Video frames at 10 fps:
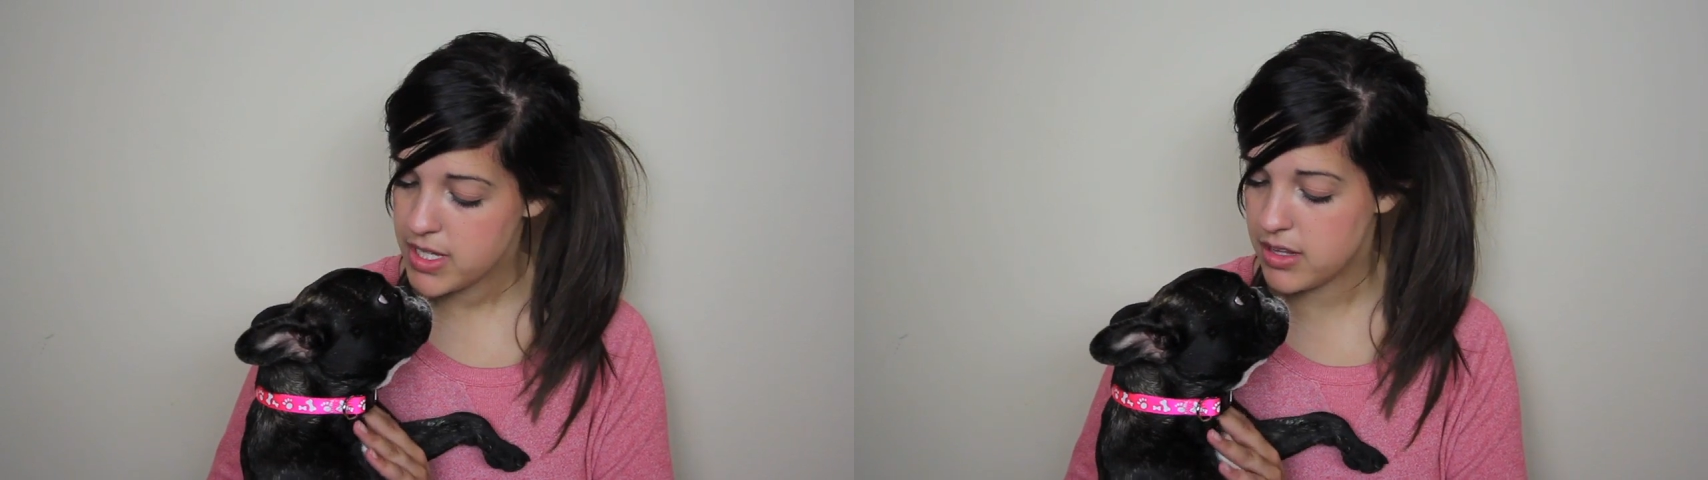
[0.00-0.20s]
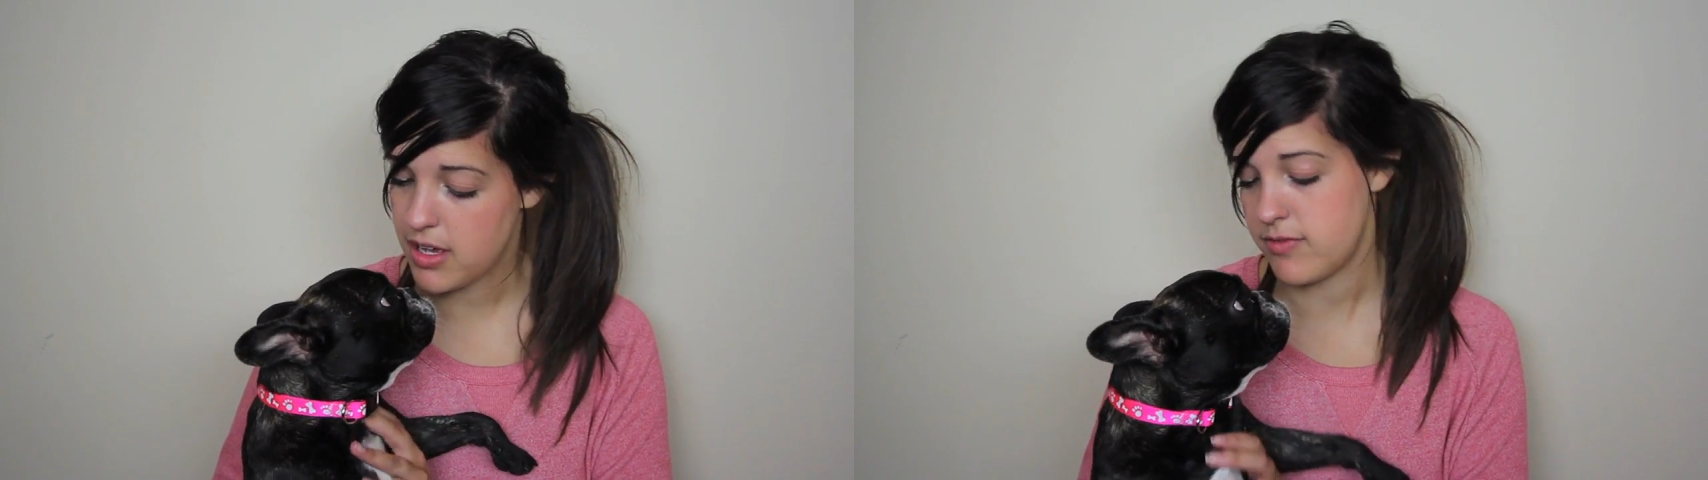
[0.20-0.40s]

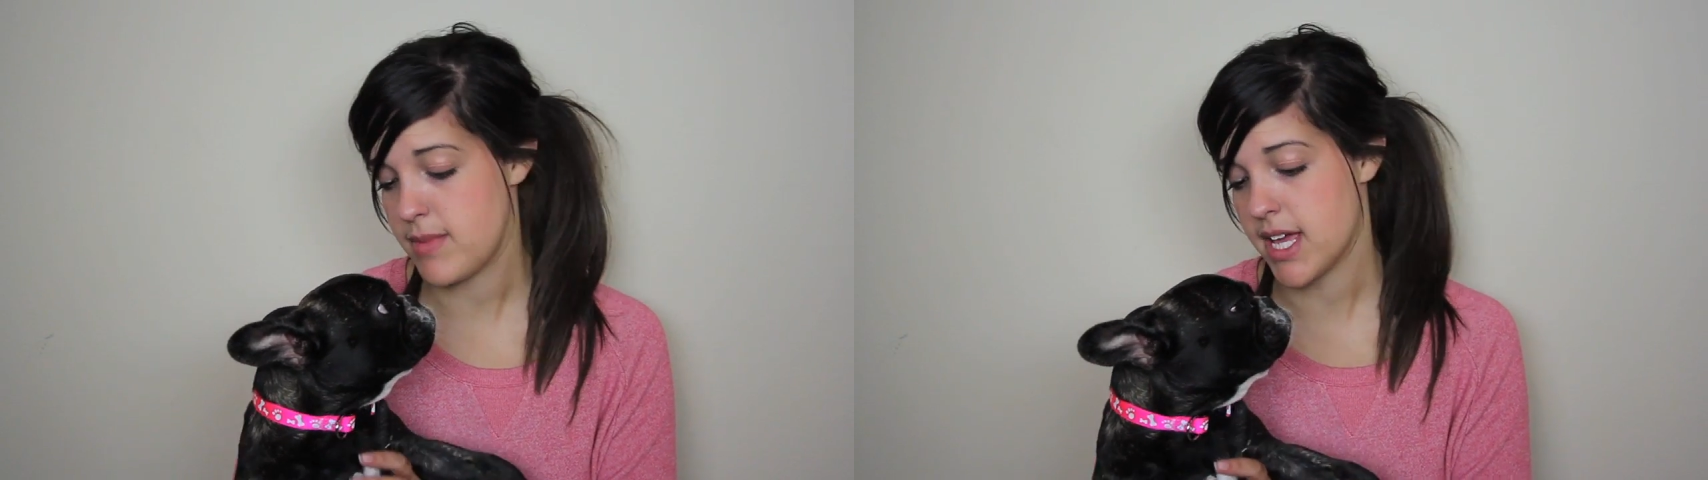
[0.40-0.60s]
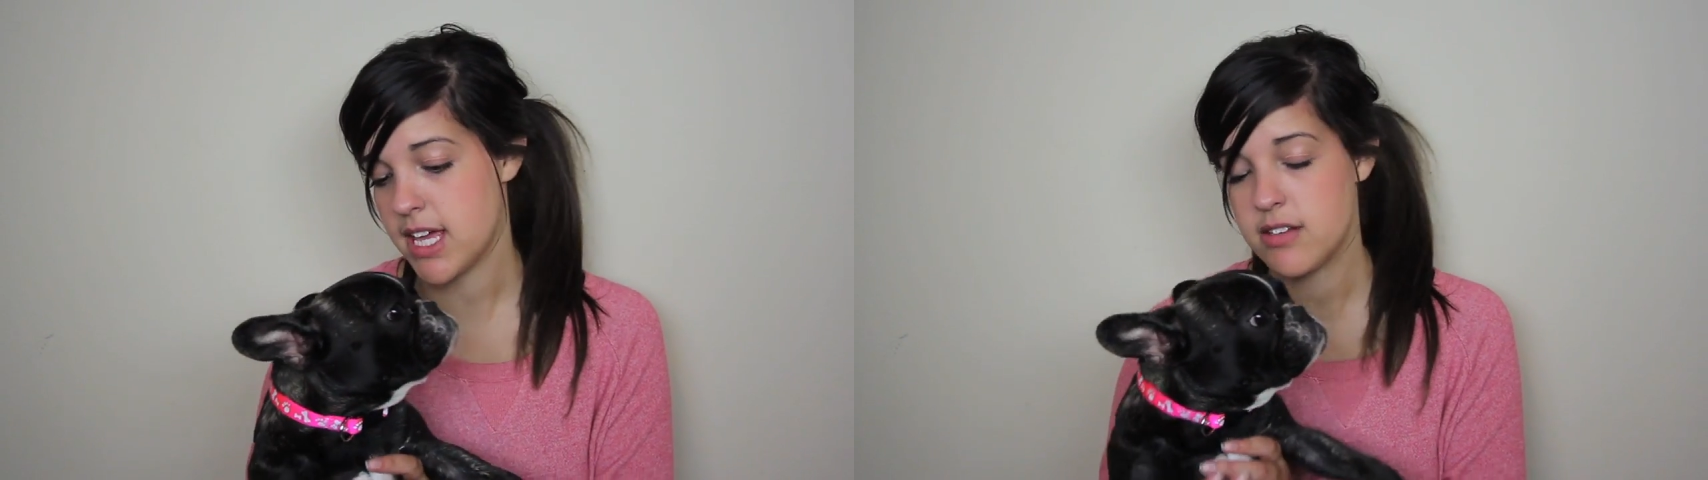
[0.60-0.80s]
We love
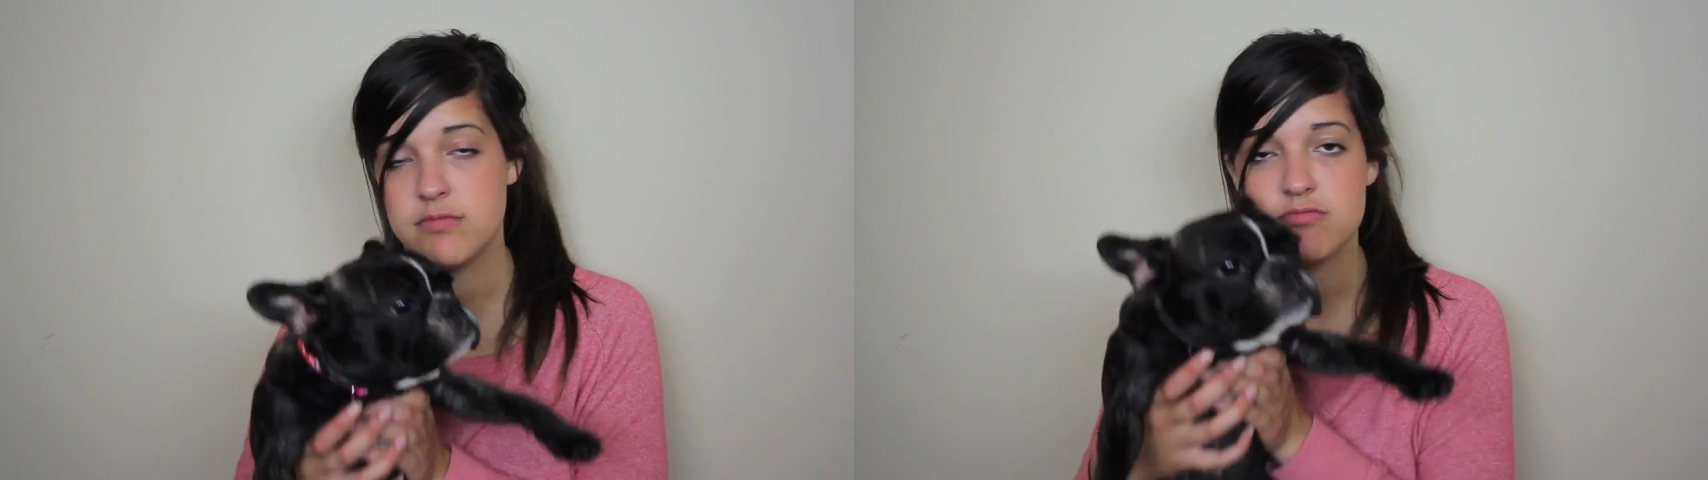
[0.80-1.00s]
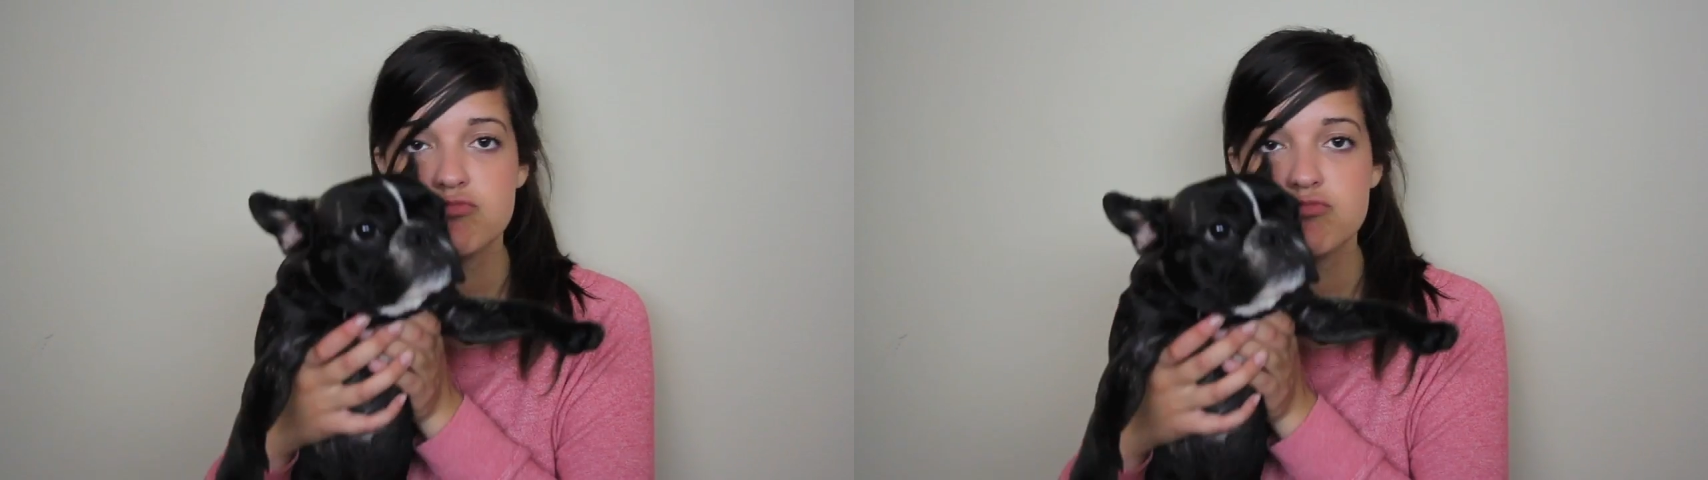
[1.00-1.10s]
Meghan.